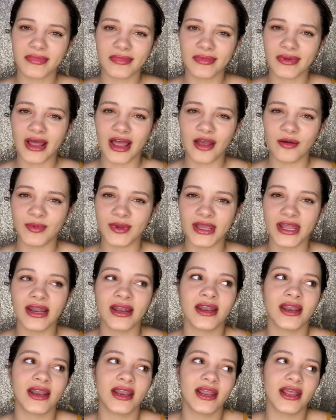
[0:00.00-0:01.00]
I
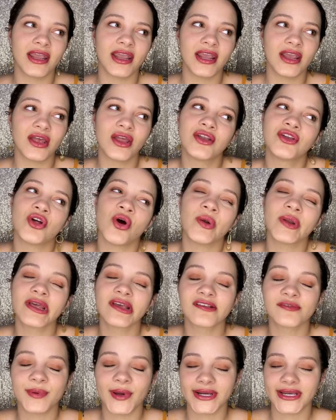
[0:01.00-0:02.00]
mean, don't
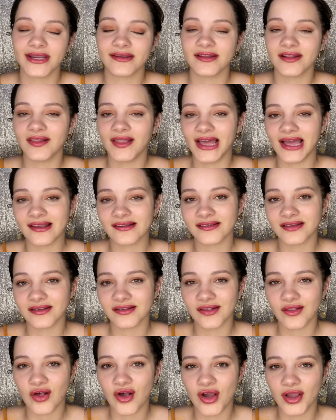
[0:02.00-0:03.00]
expect it to last as
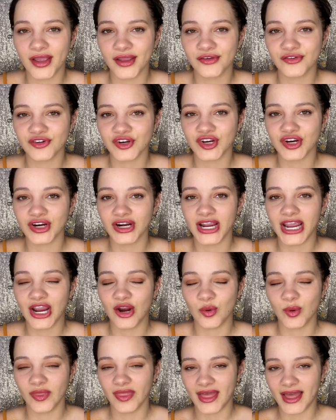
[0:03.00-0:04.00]
long as your hair
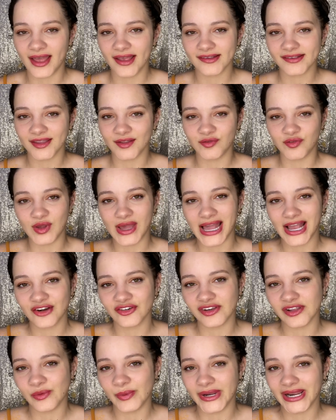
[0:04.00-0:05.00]
would last if you
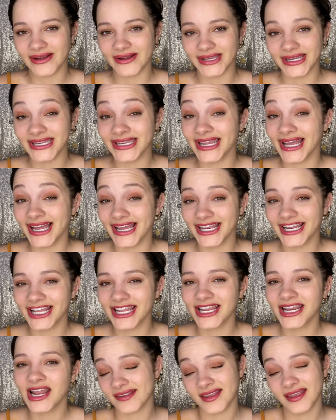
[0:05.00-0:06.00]
actually went out and dyed
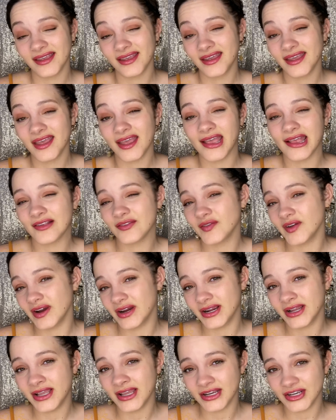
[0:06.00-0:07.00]
it. It's
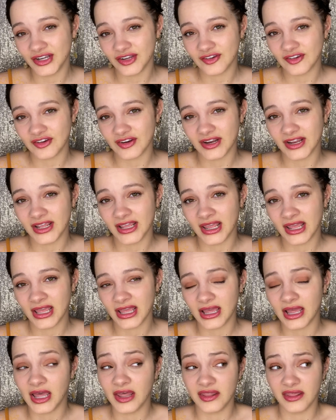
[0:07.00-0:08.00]
very conditioning.
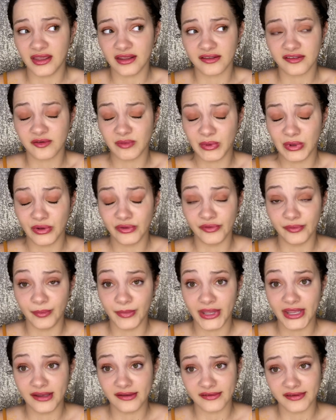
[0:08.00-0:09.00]
I think it smells
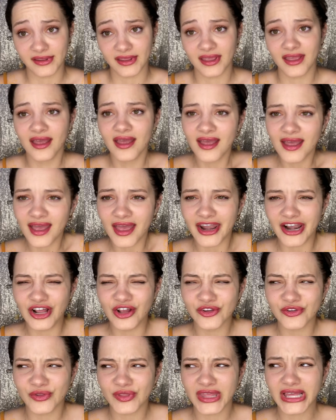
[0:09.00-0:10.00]
amazing. And I
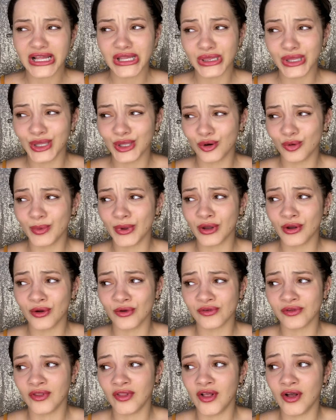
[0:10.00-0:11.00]
also think a little bit goes
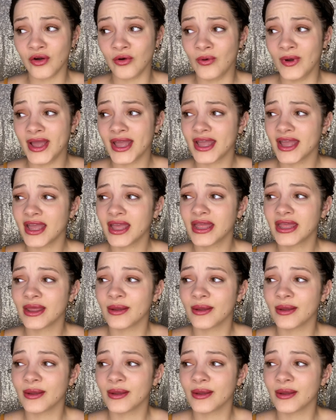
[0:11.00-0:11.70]
a long way.